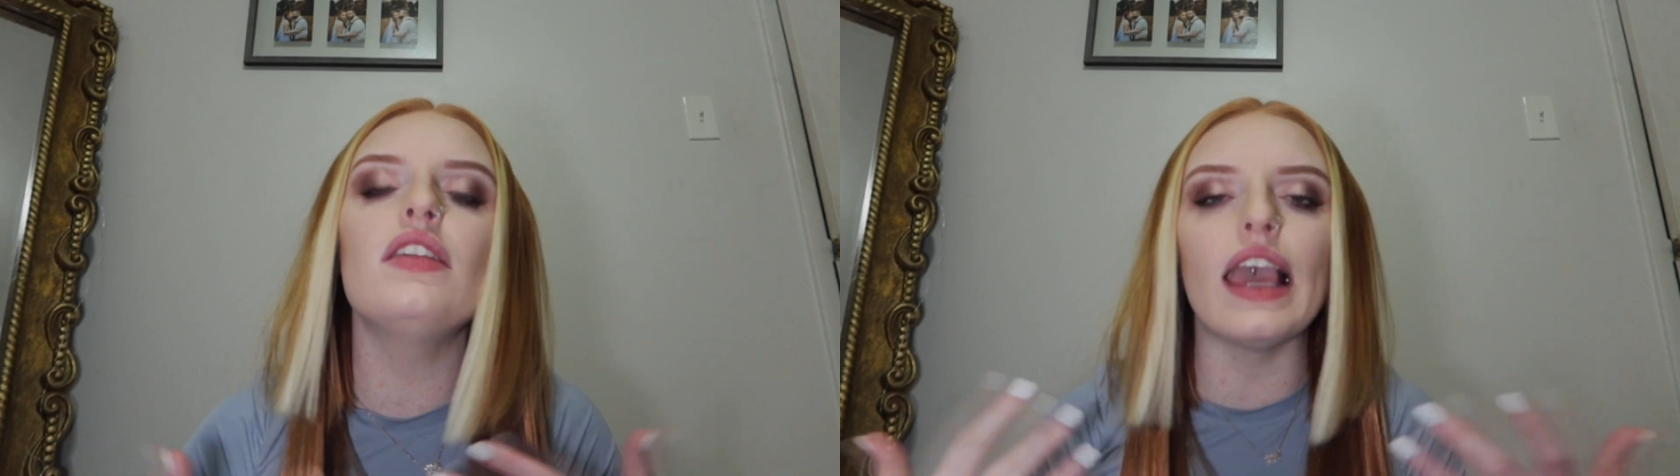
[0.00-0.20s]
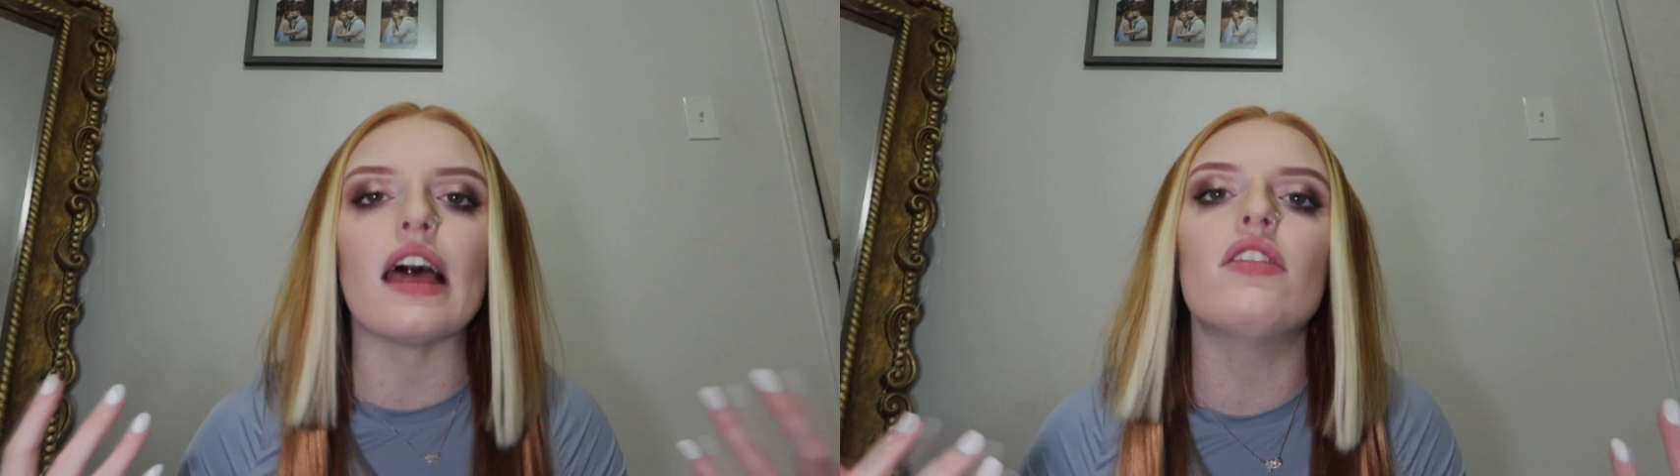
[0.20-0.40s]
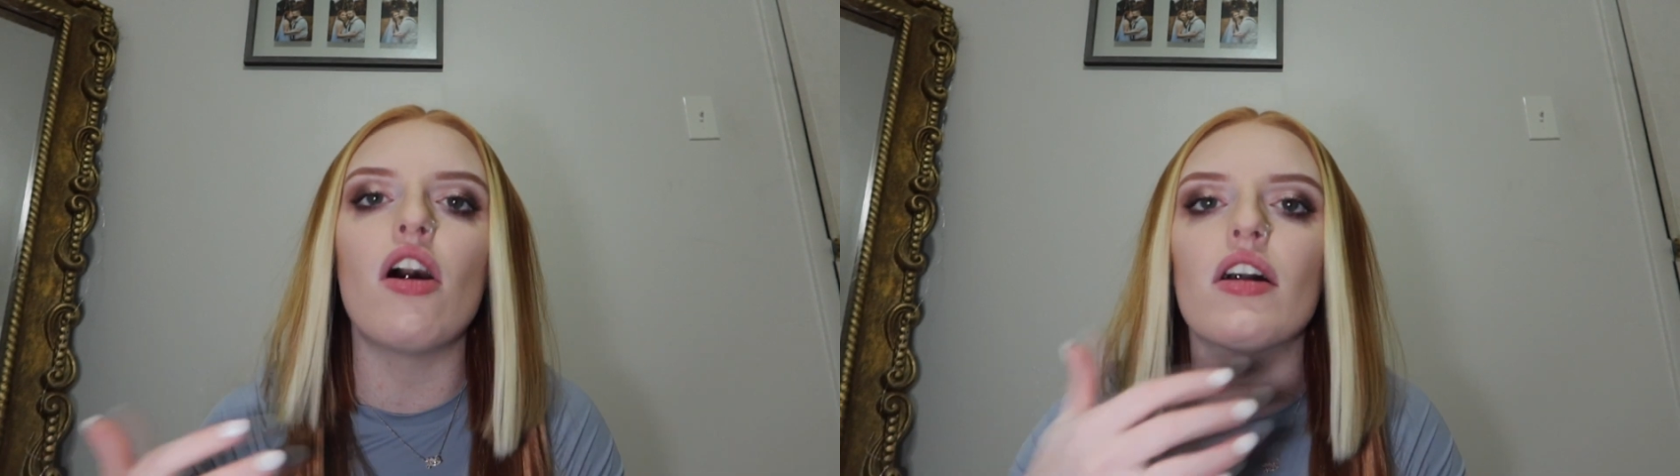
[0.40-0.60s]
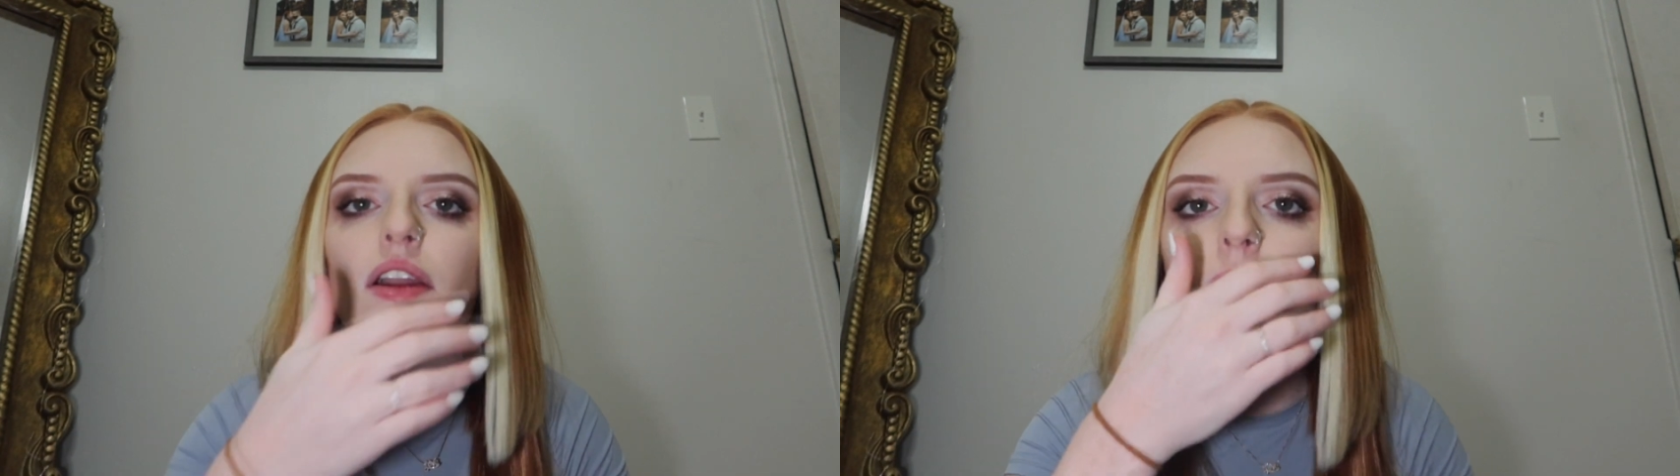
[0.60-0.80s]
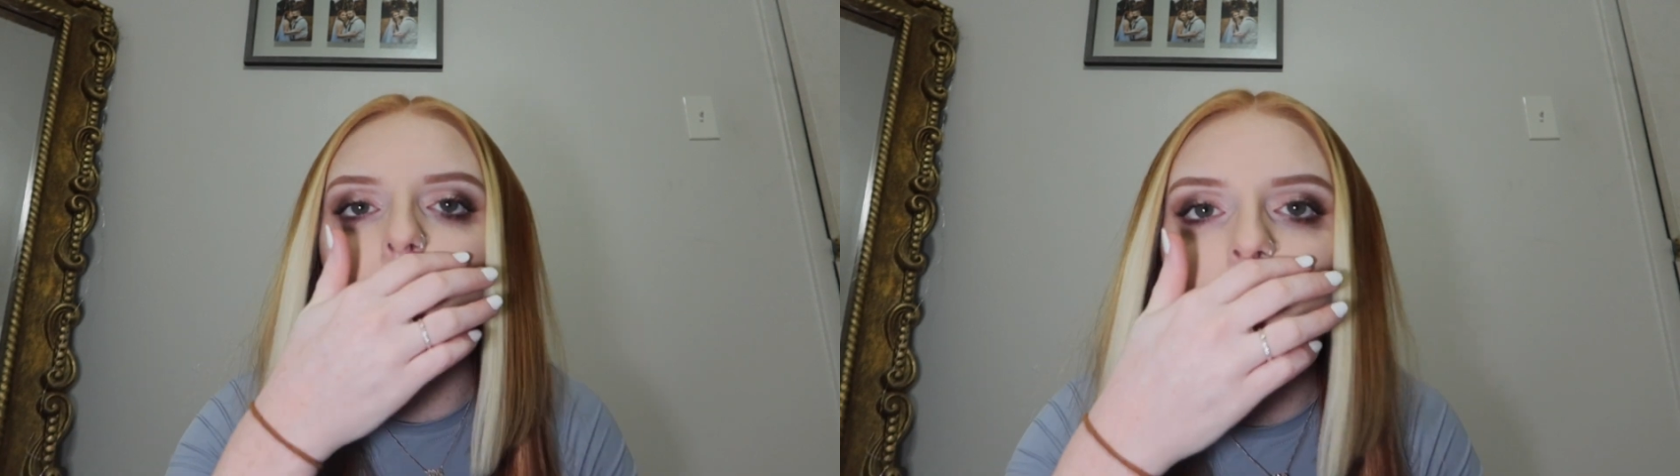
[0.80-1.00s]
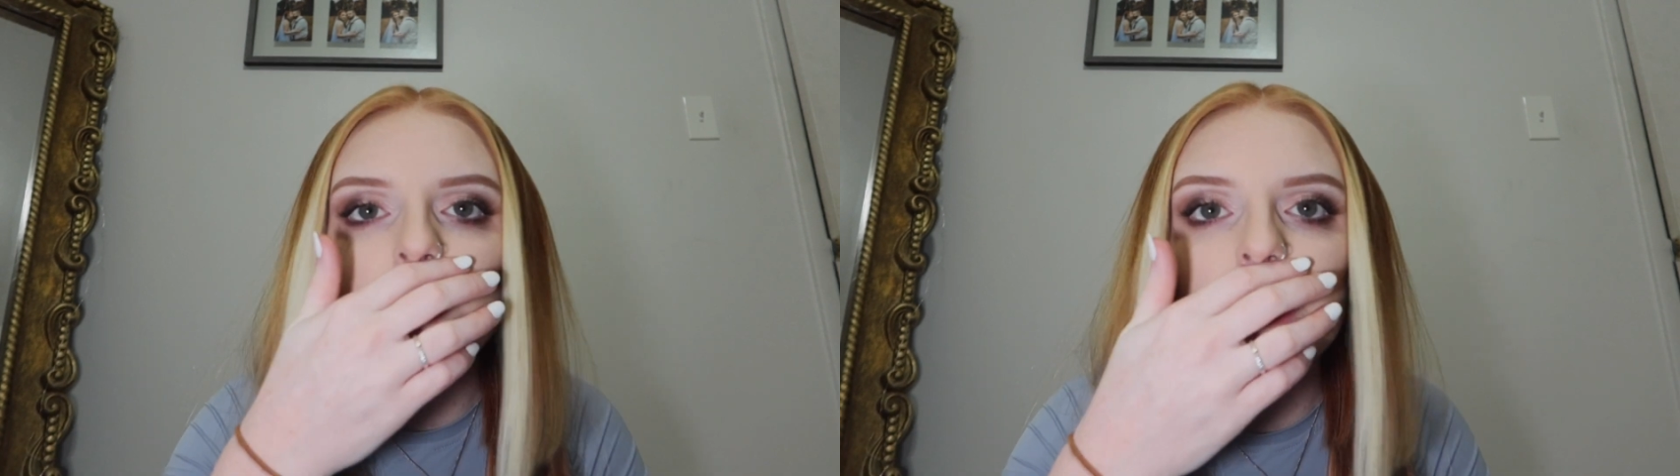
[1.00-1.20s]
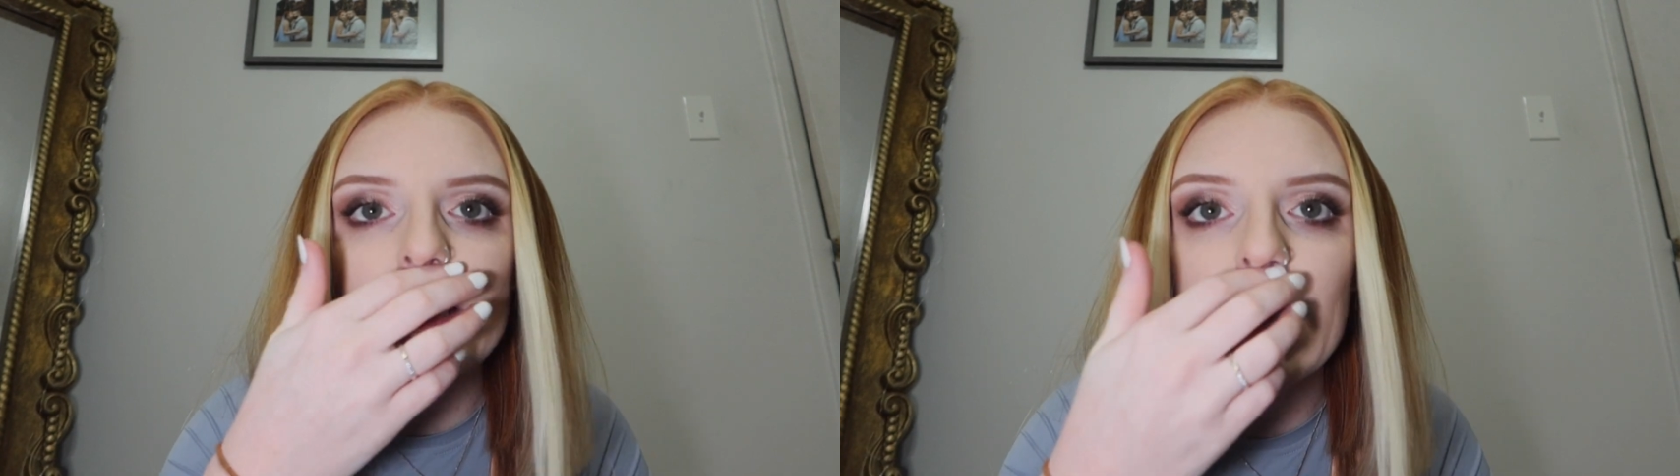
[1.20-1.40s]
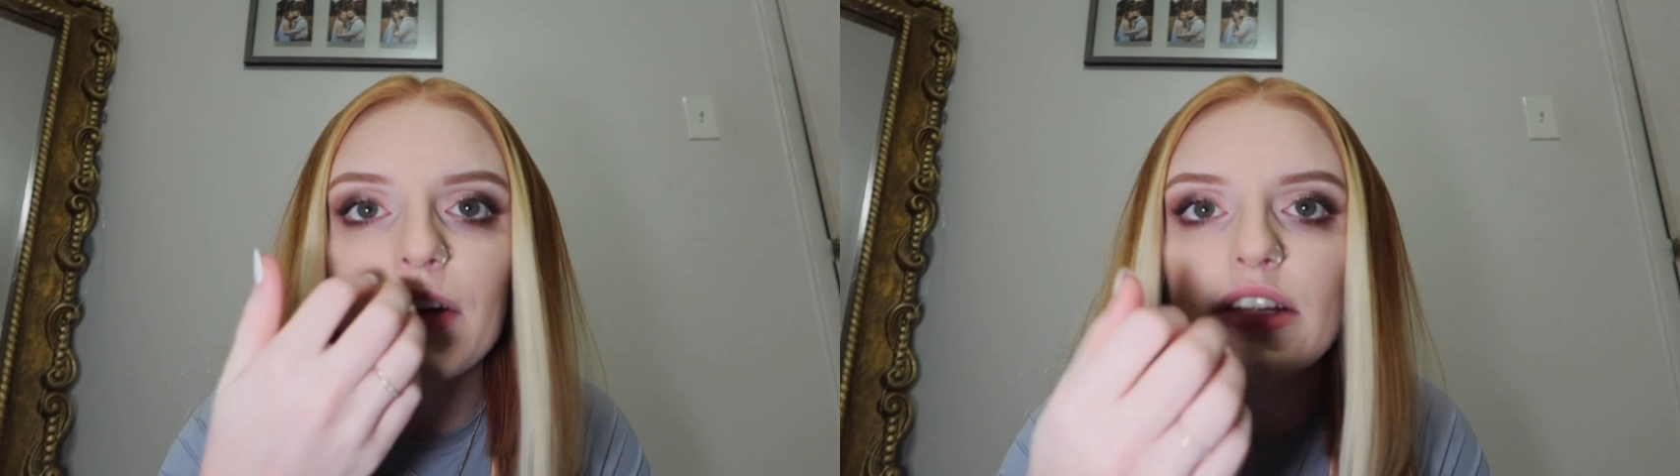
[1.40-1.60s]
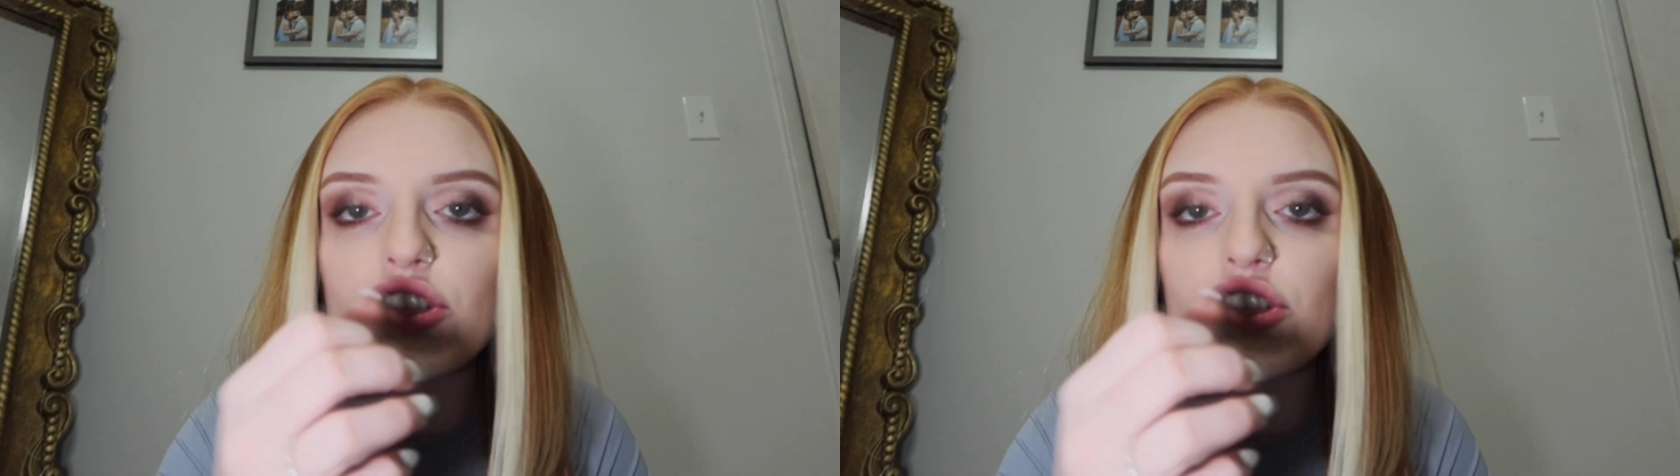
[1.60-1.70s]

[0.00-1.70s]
yeah, longer or just layered in